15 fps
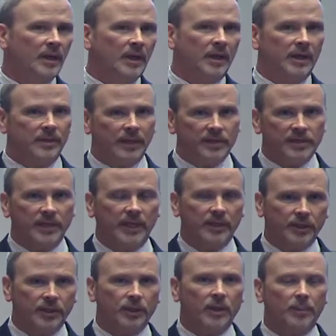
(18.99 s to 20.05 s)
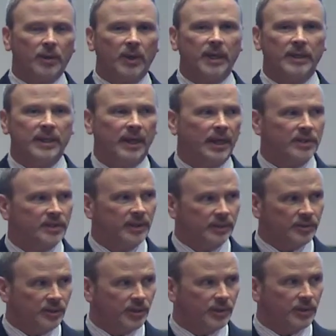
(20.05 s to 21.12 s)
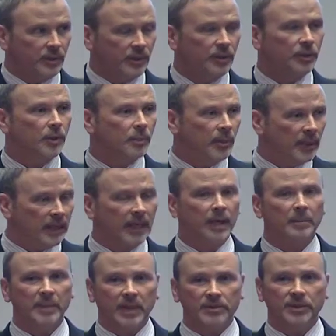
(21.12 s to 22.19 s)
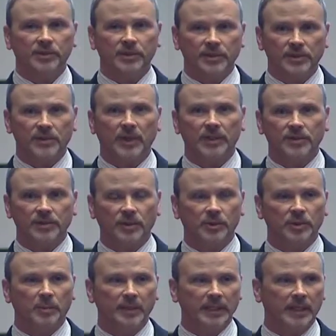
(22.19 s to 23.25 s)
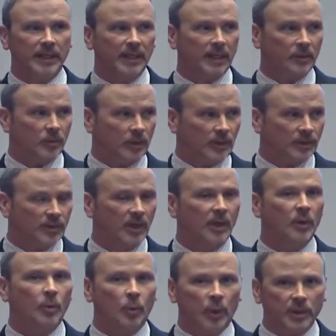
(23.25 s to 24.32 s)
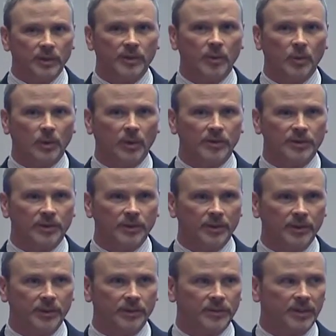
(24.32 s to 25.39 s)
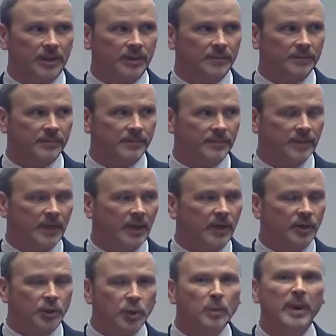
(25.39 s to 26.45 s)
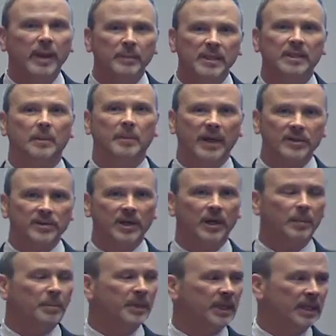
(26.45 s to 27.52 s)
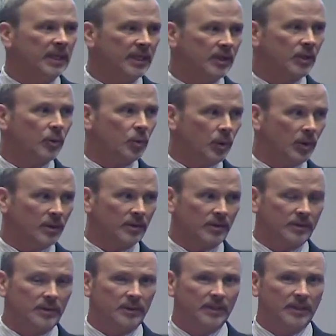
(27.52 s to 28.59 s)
And let's say that you're broadcasting too. You're putting out messages on the social media networks. What are the words you're using? You may be the best company in the world,